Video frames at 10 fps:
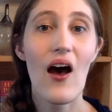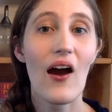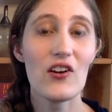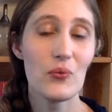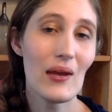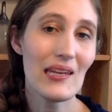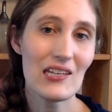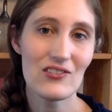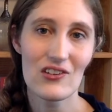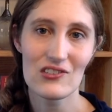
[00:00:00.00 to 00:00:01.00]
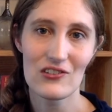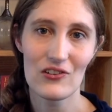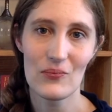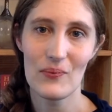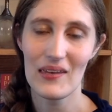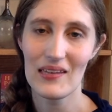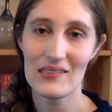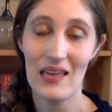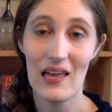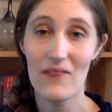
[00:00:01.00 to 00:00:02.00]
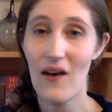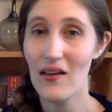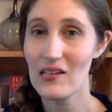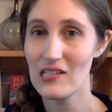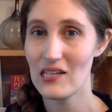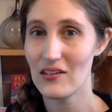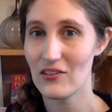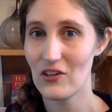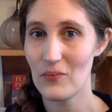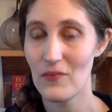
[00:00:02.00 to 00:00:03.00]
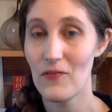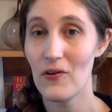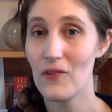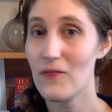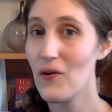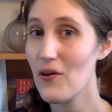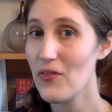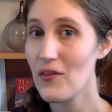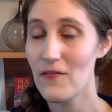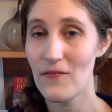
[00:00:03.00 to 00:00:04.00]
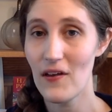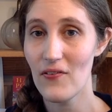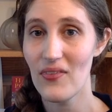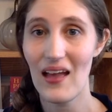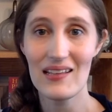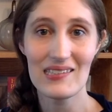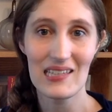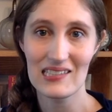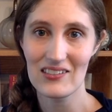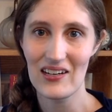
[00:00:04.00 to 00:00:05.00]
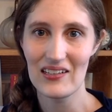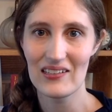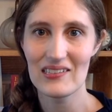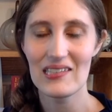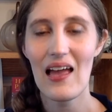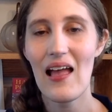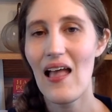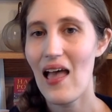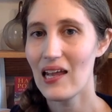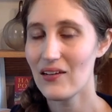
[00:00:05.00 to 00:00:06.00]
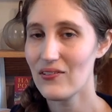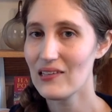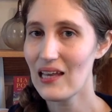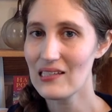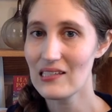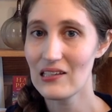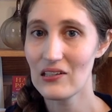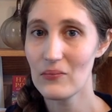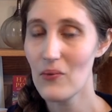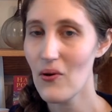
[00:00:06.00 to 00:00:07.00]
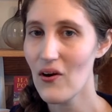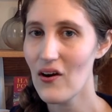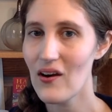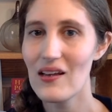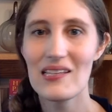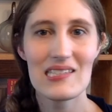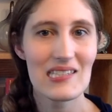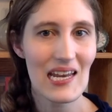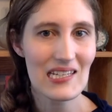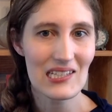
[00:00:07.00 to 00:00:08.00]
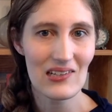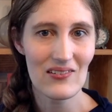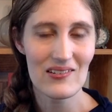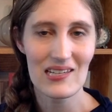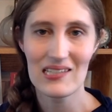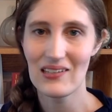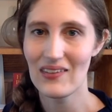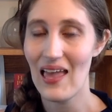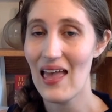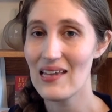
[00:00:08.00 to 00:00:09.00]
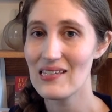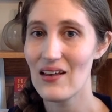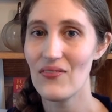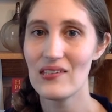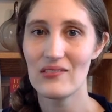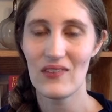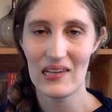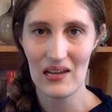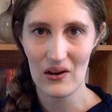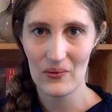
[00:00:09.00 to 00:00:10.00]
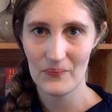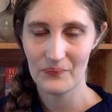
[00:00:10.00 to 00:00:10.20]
Our Tween Interest Group is a volunteer group for 4th, 5th, and 6th graders, and if you'd like to learn more, stay tuned until the end of this video.